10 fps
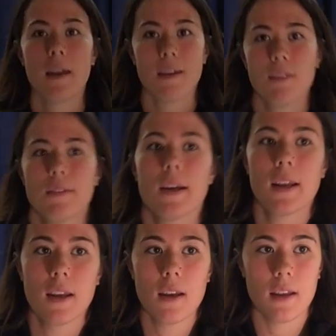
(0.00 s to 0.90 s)
I've never
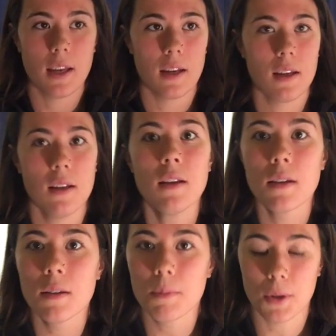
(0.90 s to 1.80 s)
had like
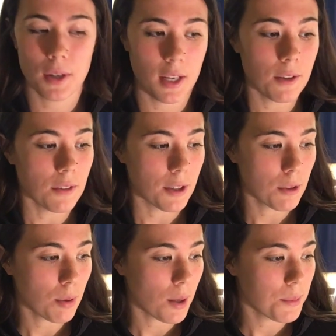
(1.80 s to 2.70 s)
broken
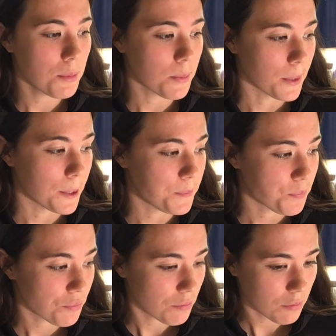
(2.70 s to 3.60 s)
ankle problems, but
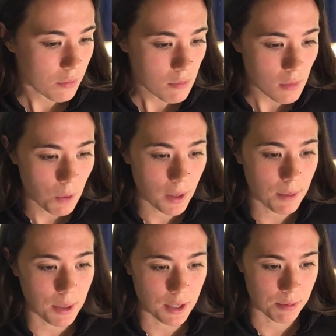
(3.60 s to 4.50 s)
when I
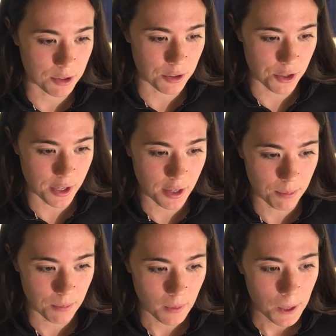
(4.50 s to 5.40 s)
had my hip surgery,